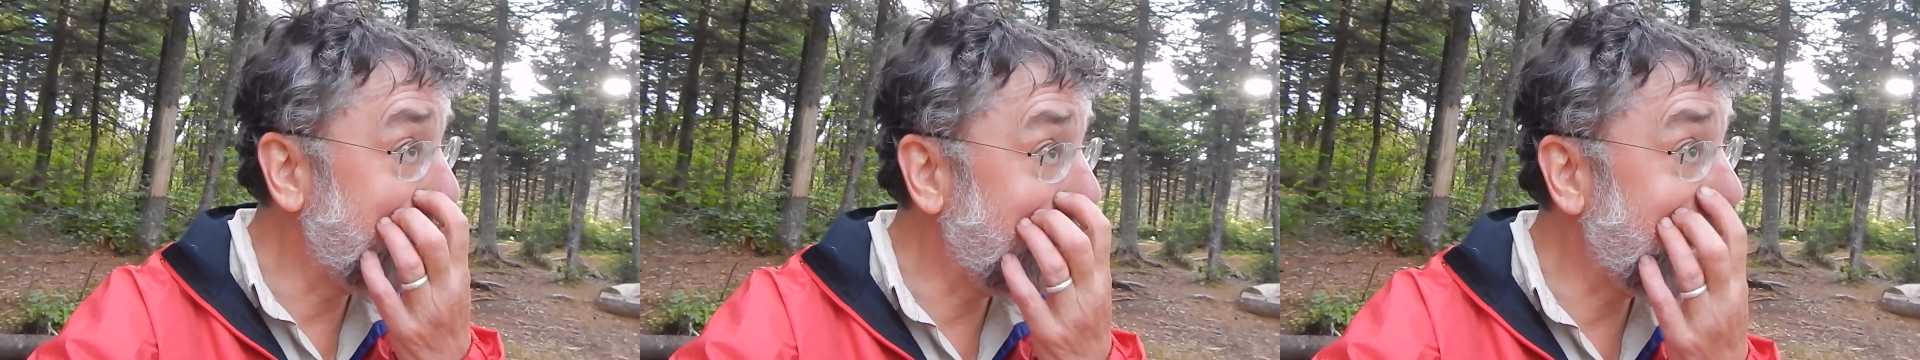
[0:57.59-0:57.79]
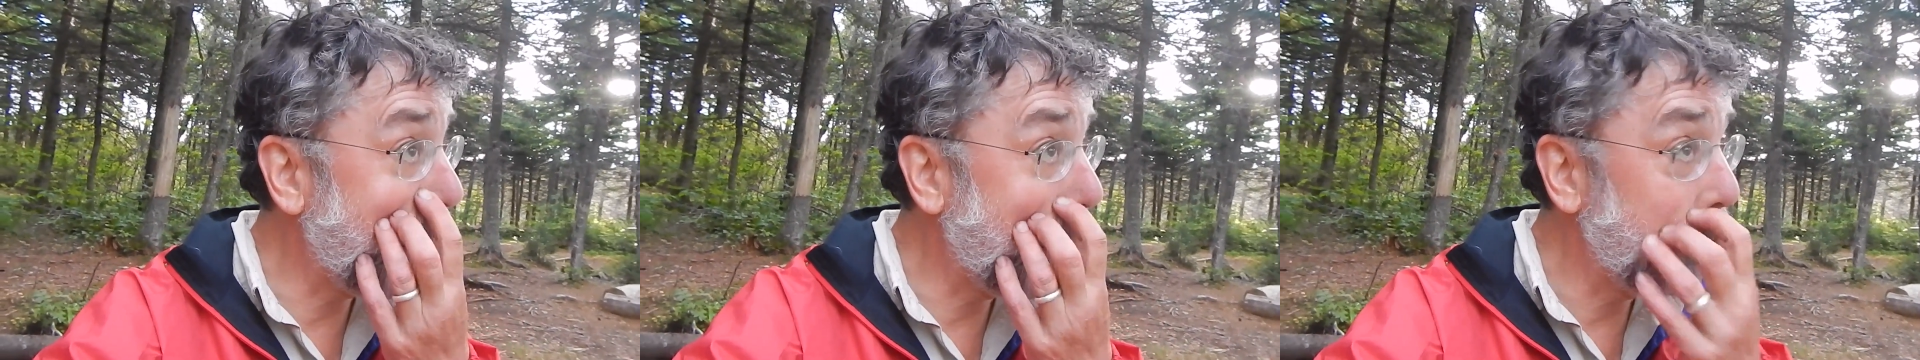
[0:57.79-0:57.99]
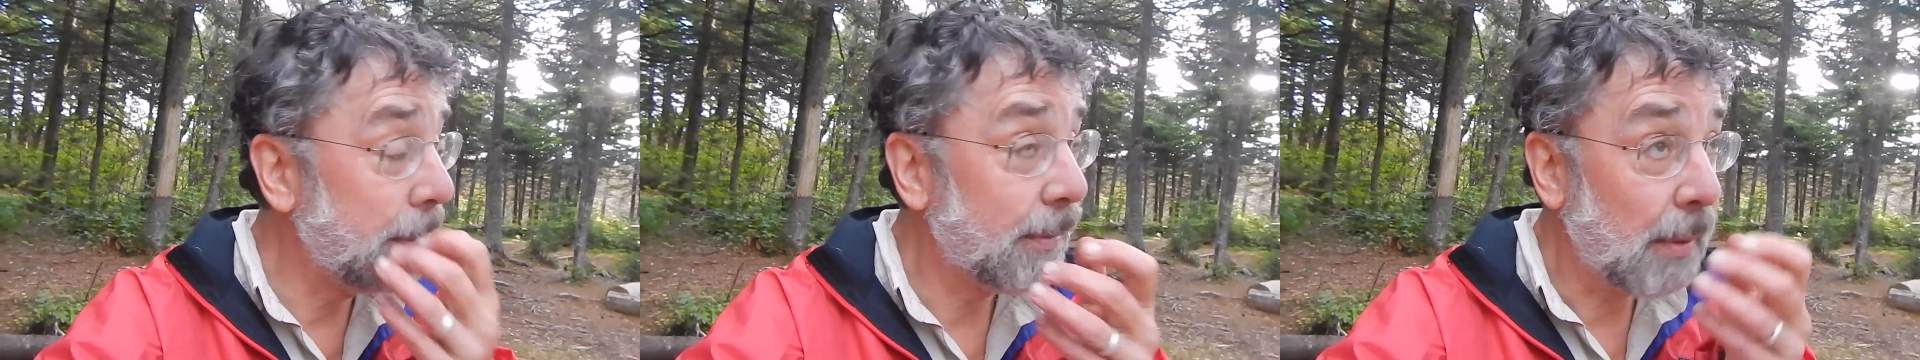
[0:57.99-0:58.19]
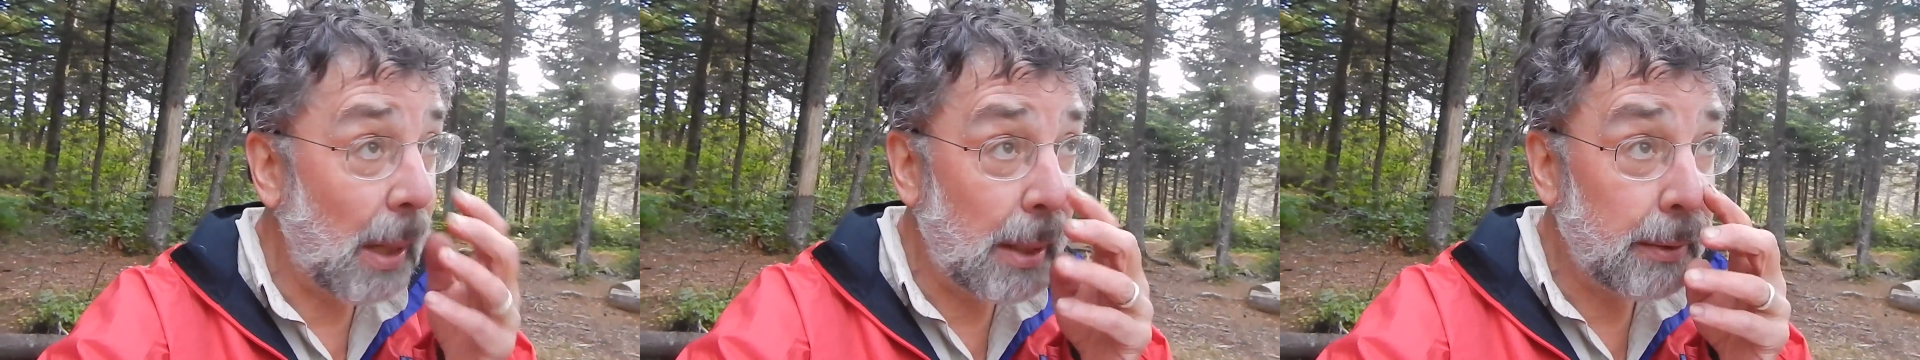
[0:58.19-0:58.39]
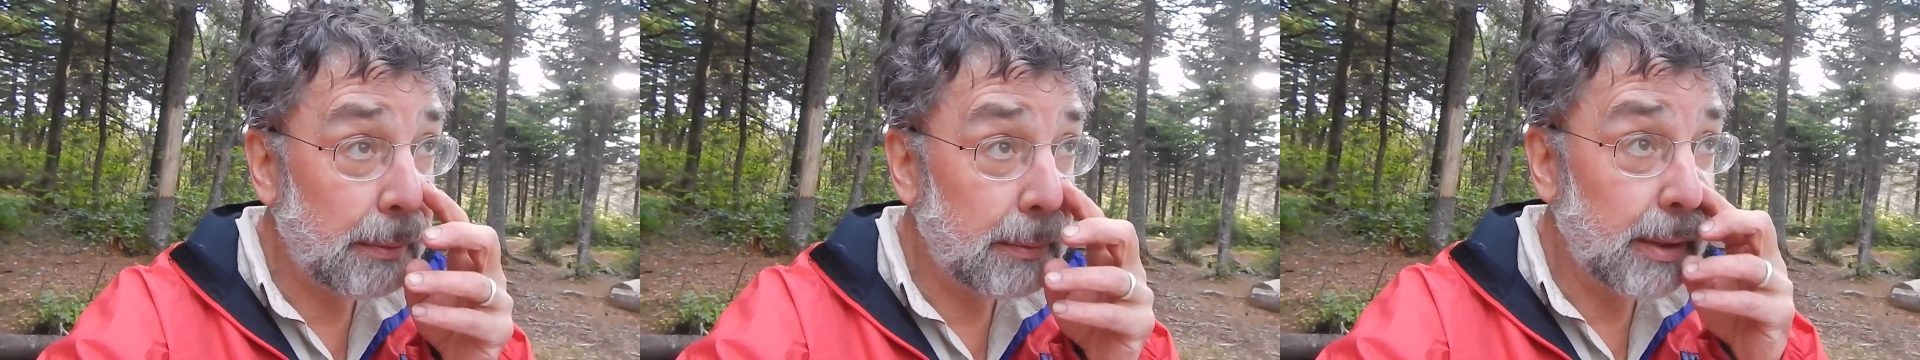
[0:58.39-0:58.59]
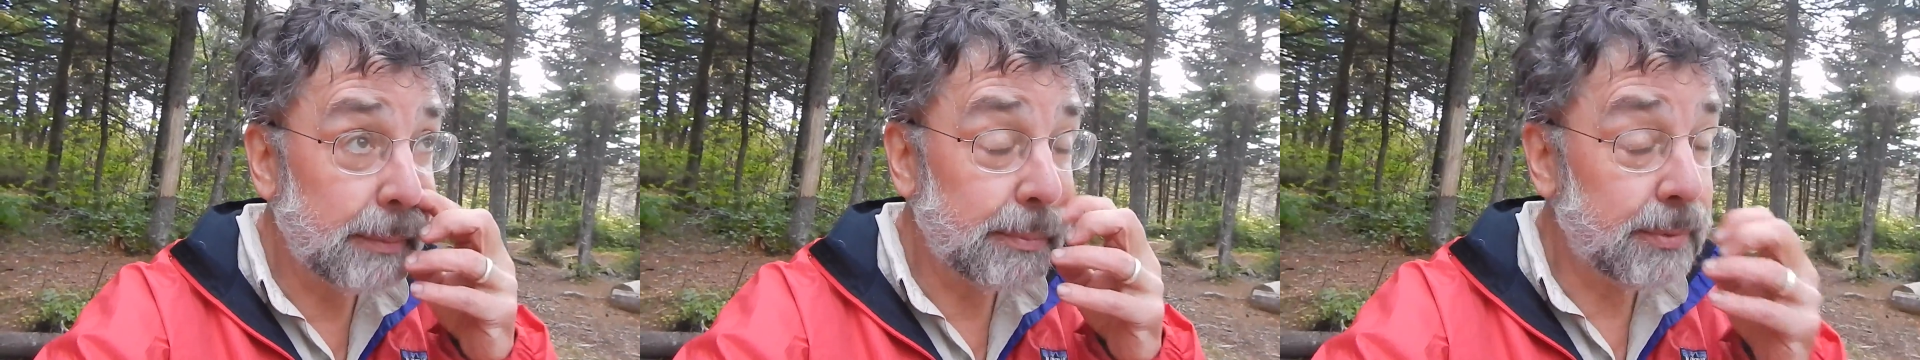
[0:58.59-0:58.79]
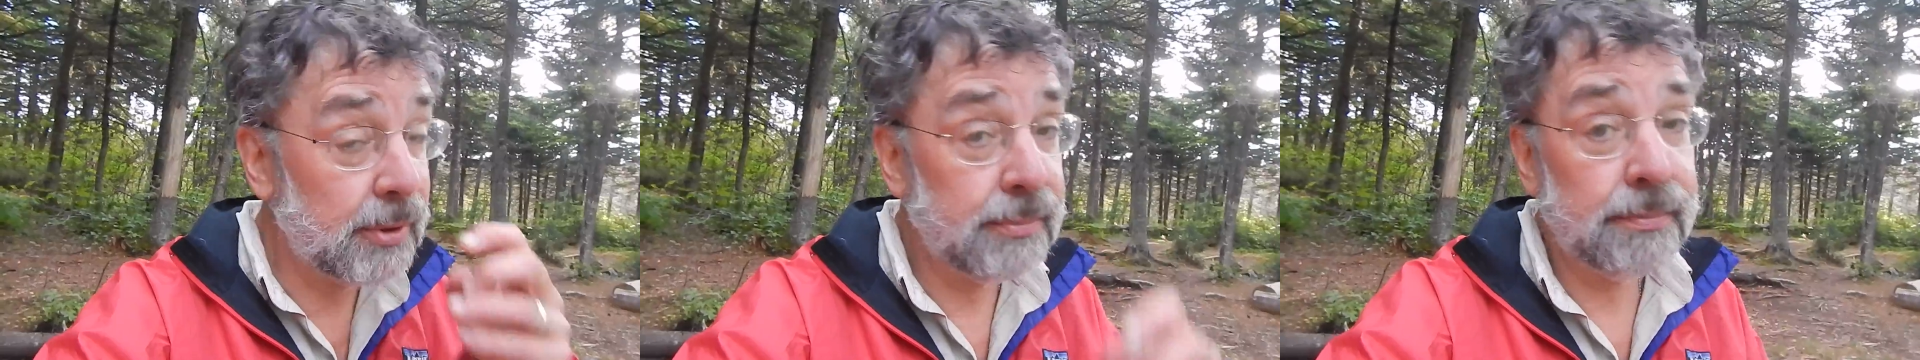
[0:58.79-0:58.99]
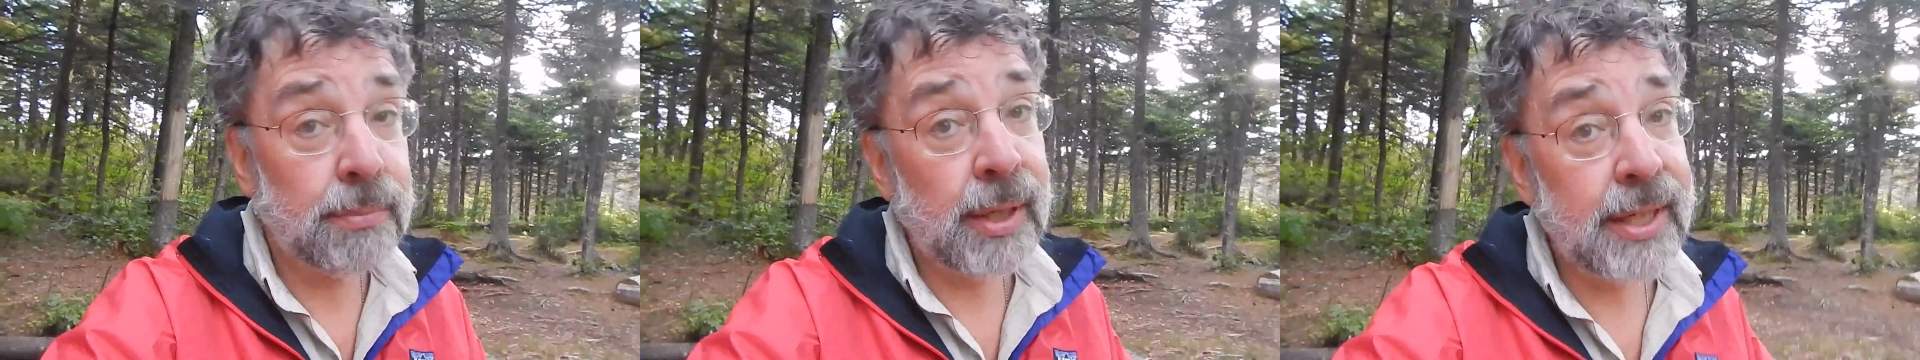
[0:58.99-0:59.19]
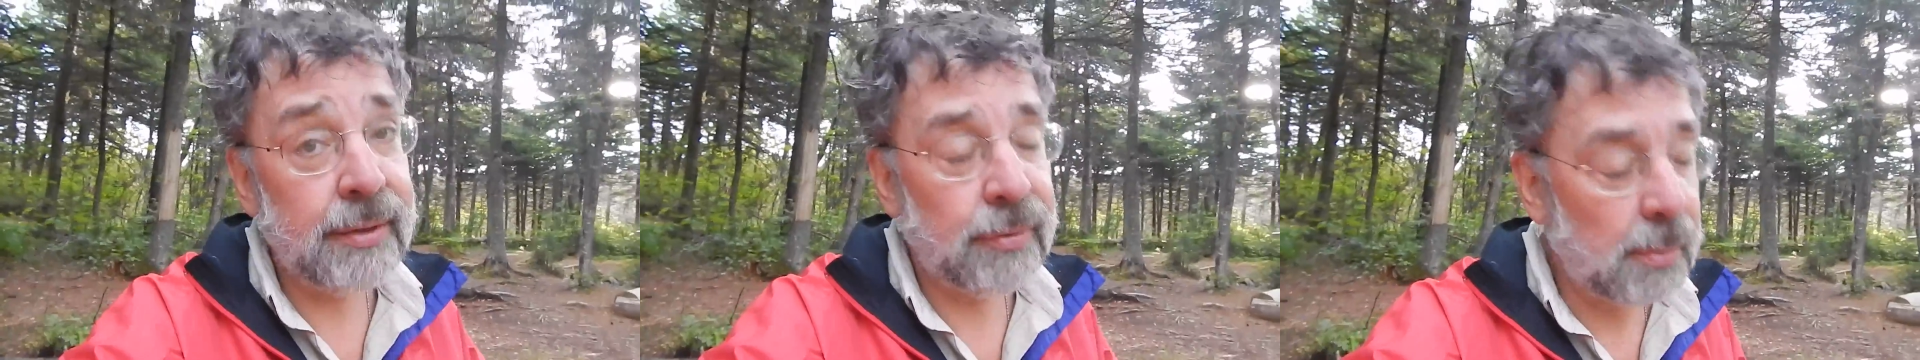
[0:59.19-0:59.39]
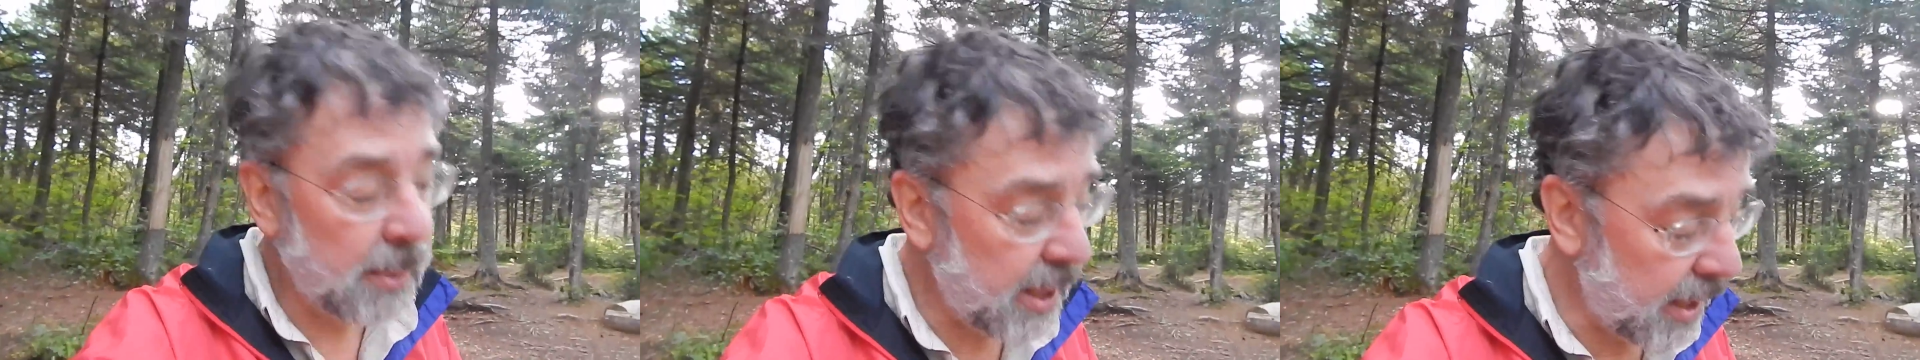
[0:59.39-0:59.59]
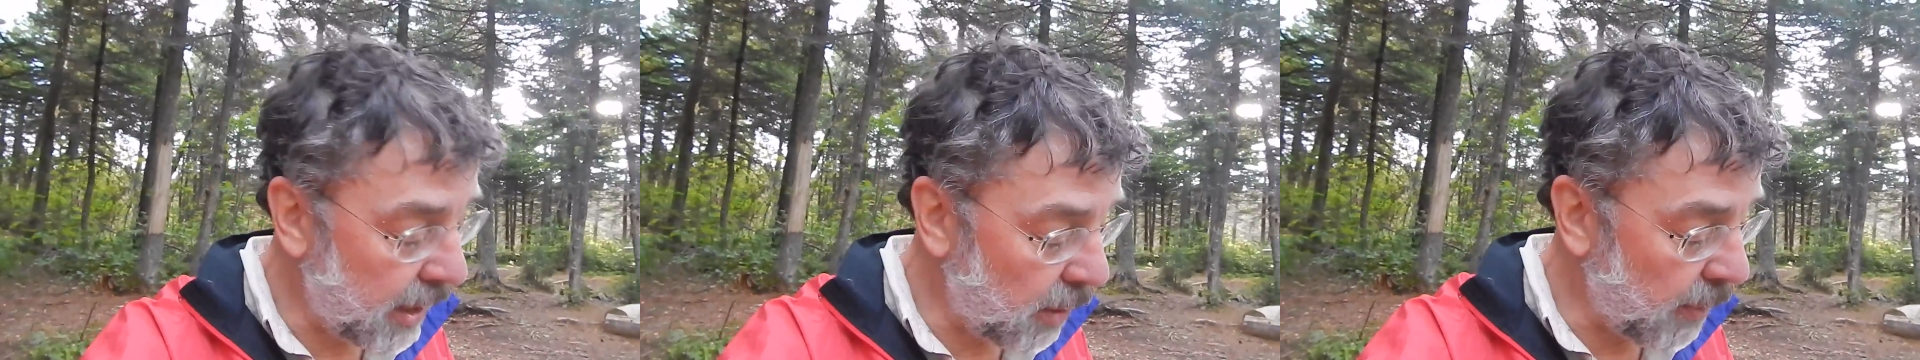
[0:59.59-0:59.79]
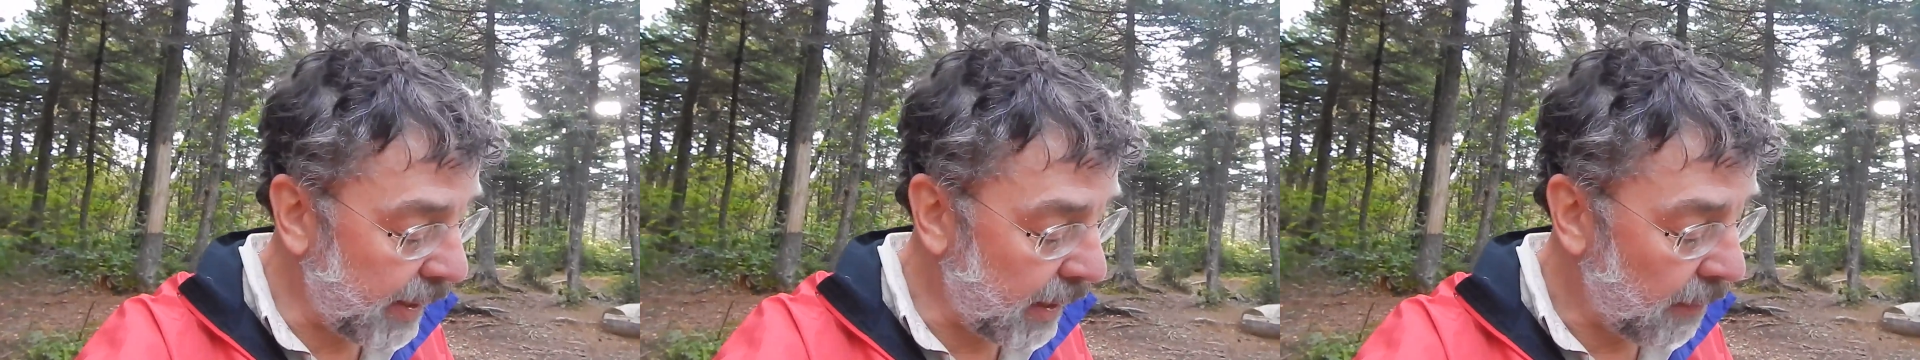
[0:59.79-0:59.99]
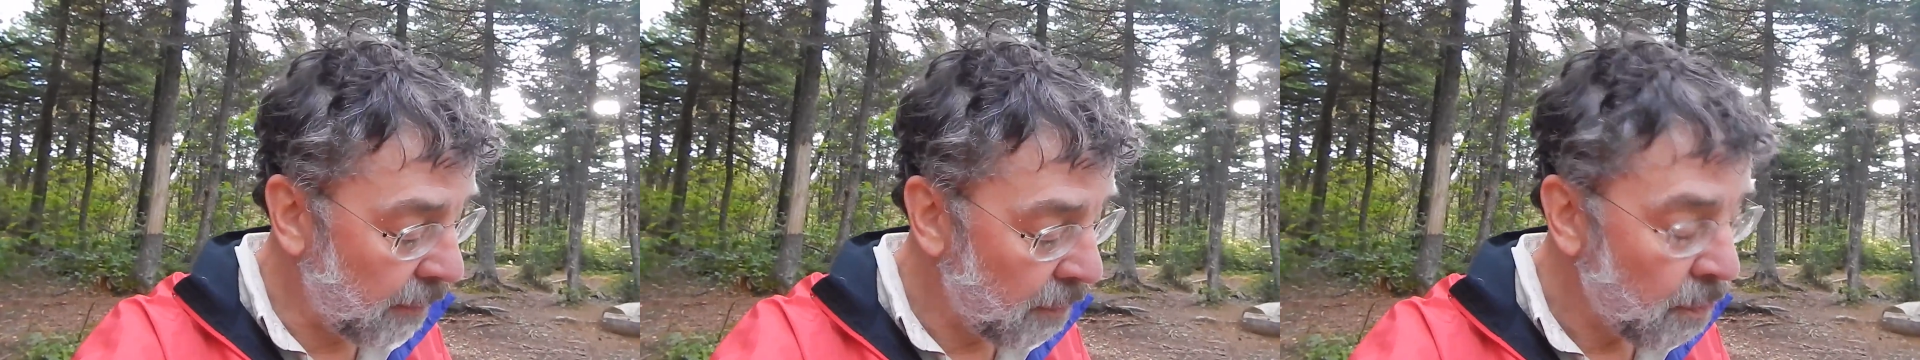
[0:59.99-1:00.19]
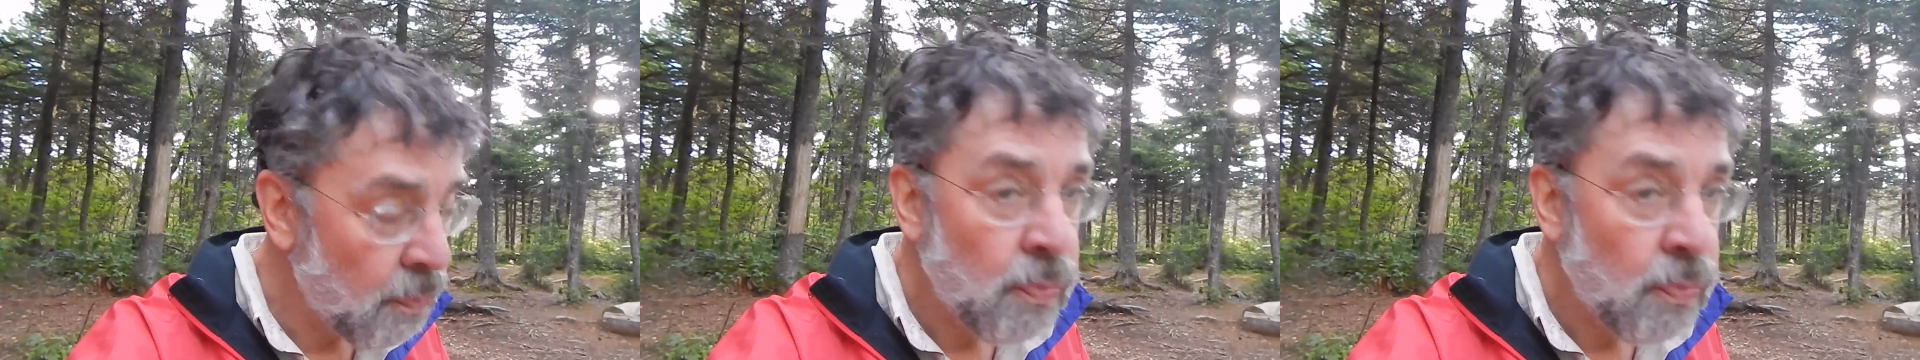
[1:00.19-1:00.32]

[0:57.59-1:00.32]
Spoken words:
terrain, plenty for me anyway.